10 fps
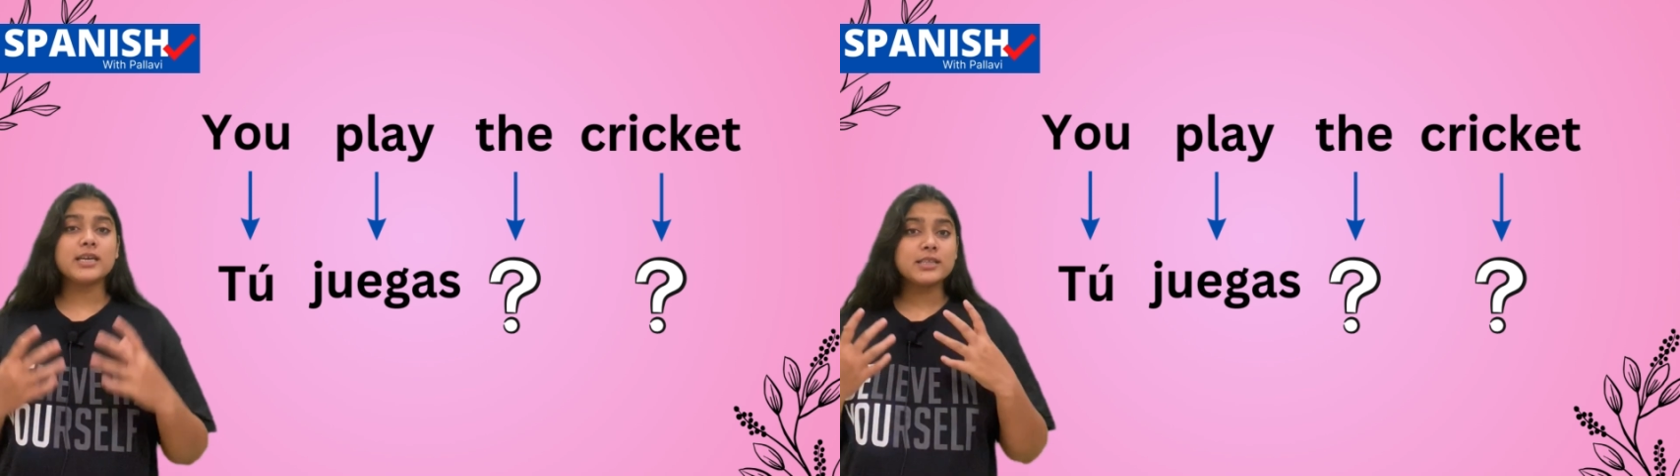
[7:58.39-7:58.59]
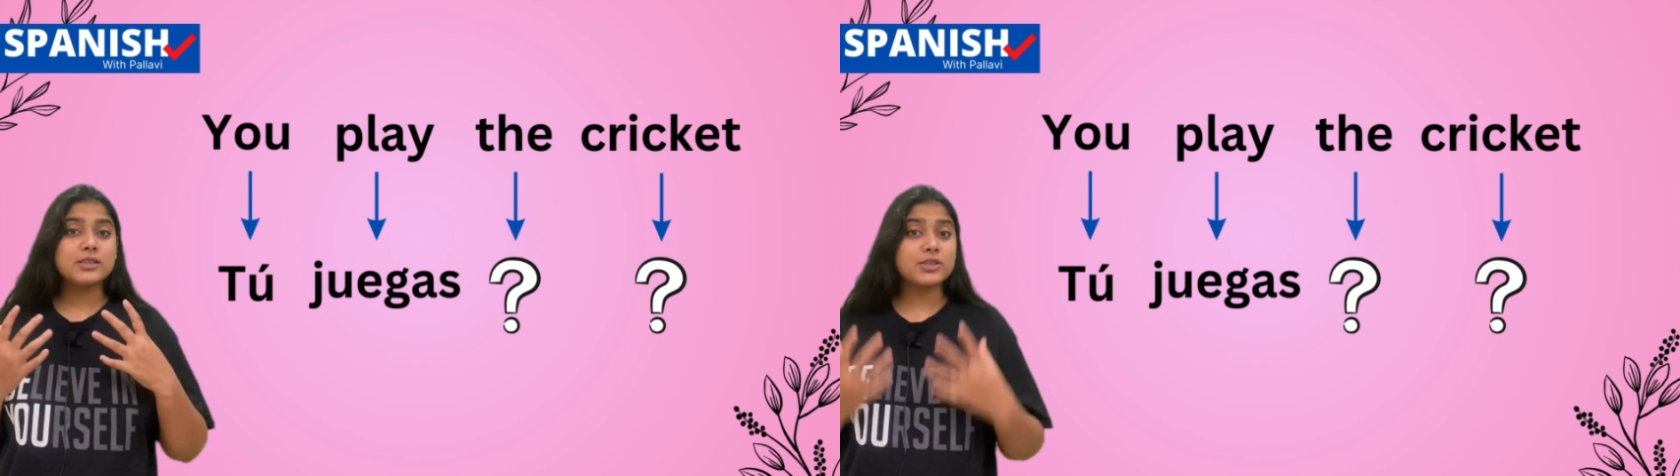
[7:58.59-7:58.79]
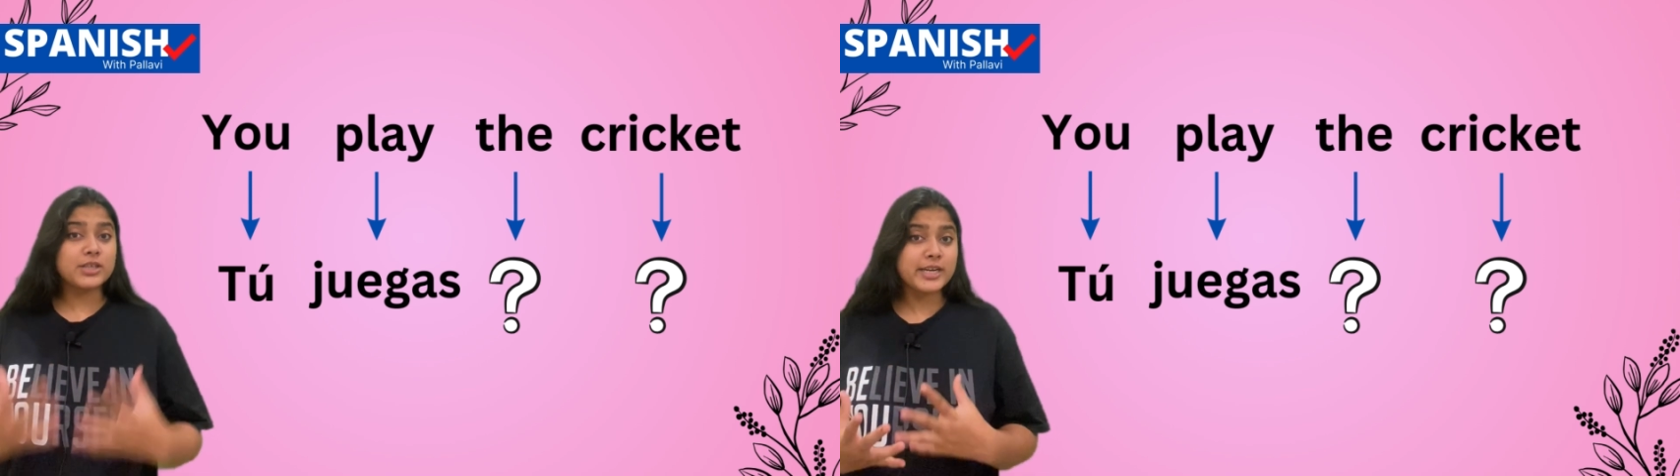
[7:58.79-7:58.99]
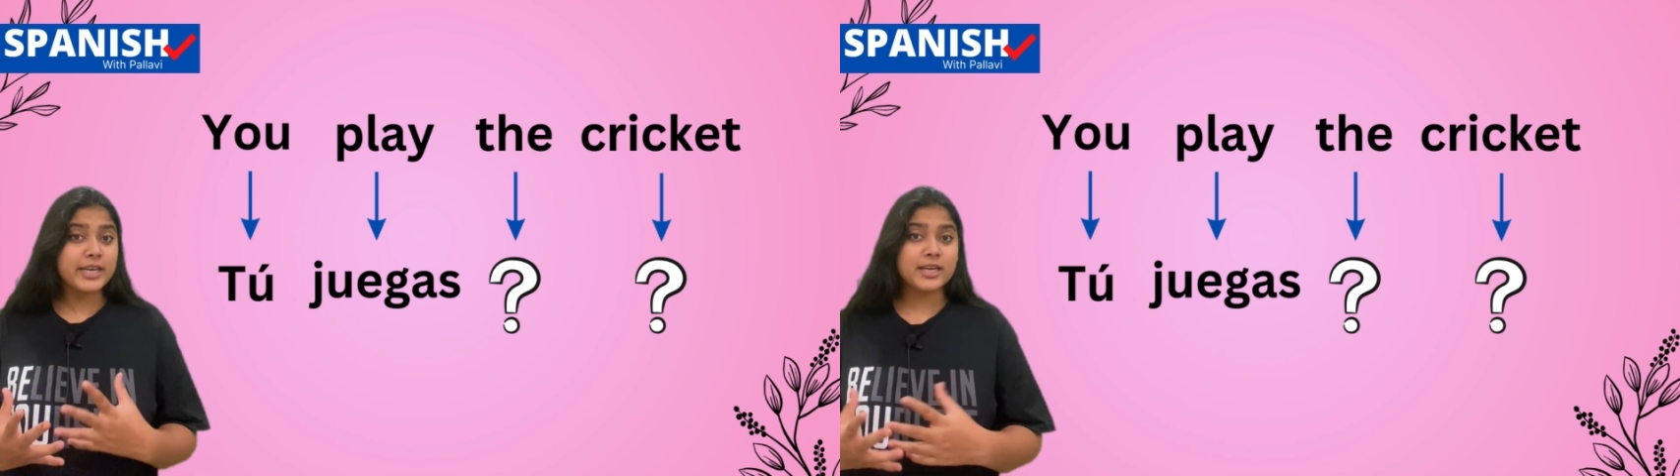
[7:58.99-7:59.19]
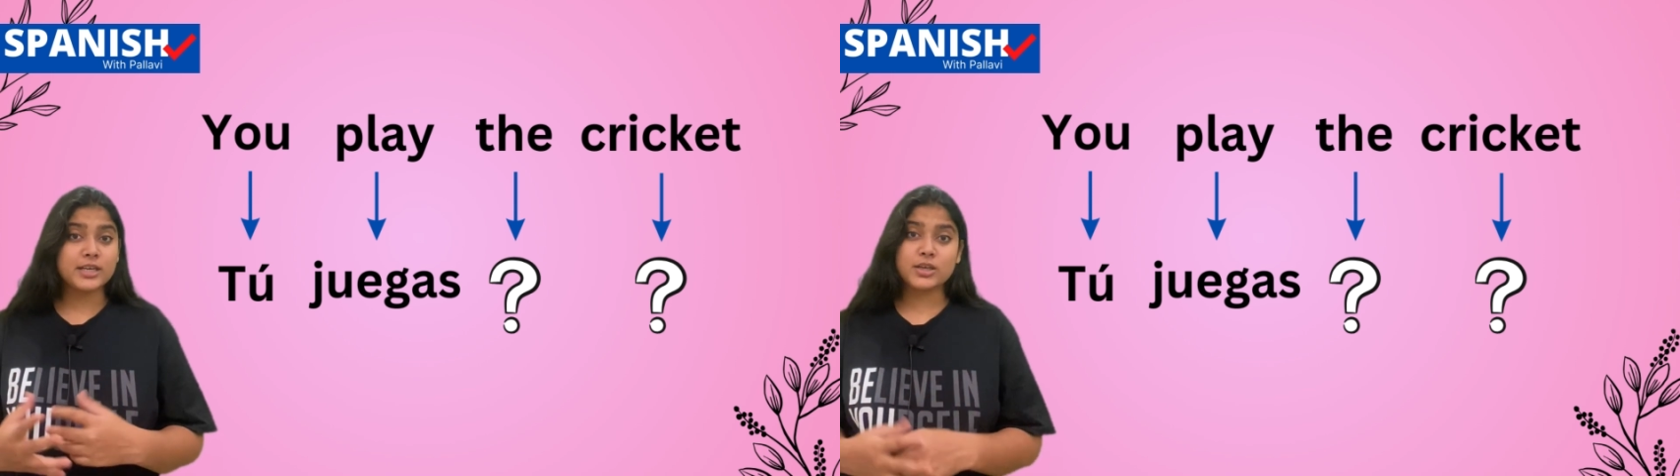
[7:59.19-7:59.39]
The
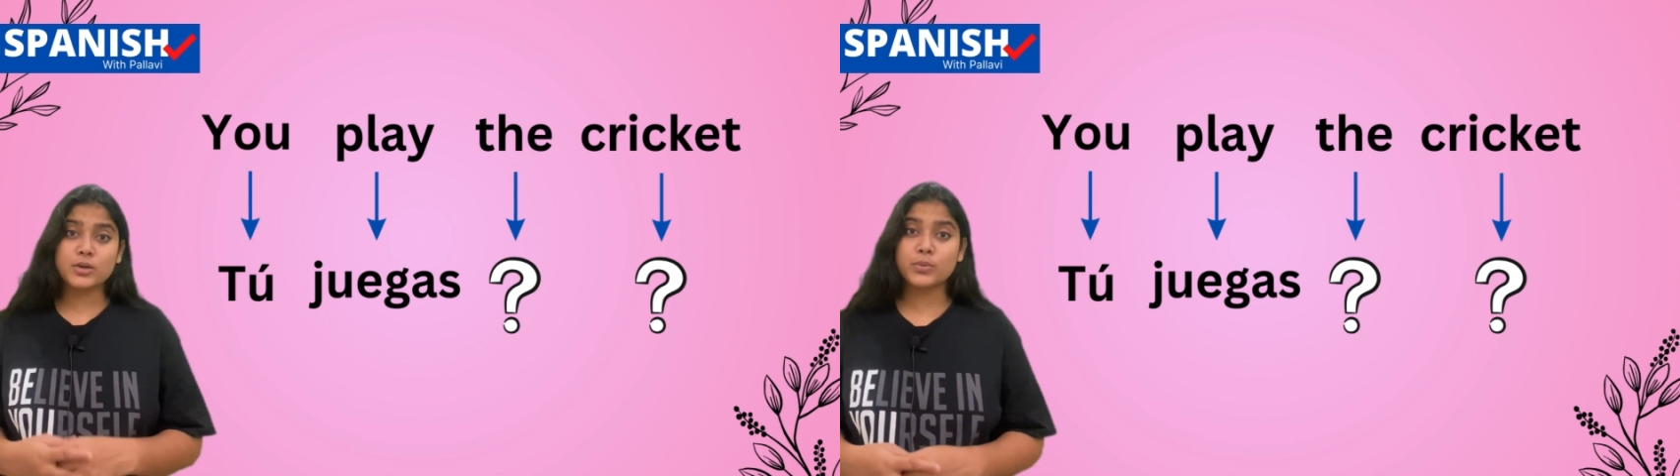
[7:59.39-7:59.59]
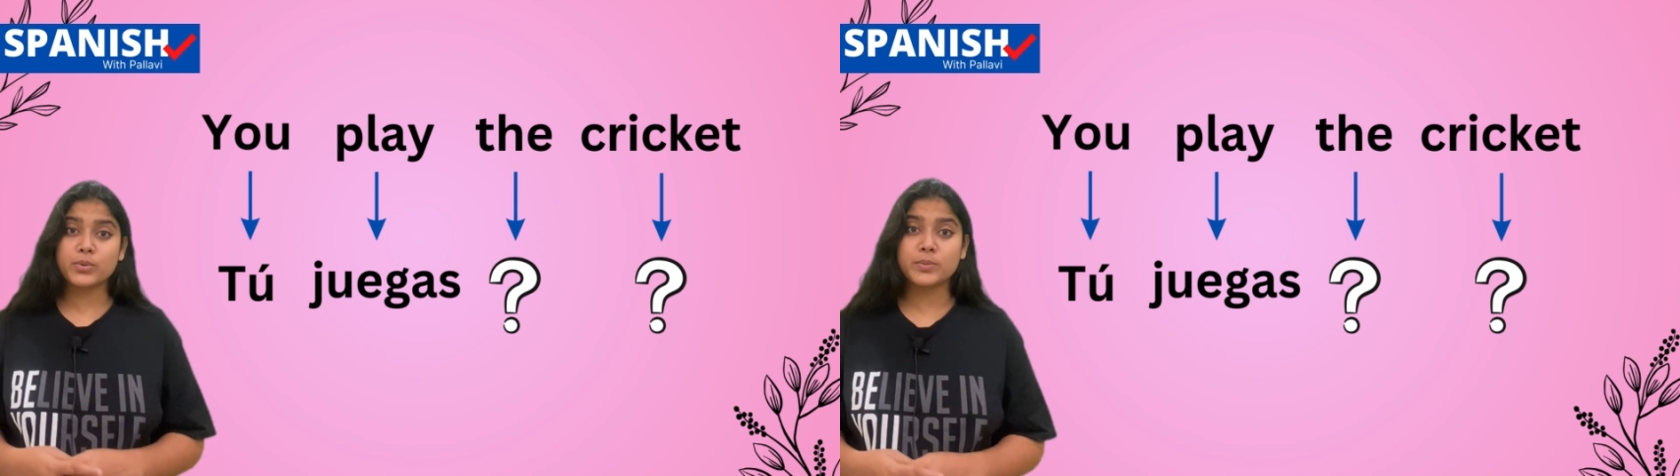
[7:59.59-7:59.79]
cricket will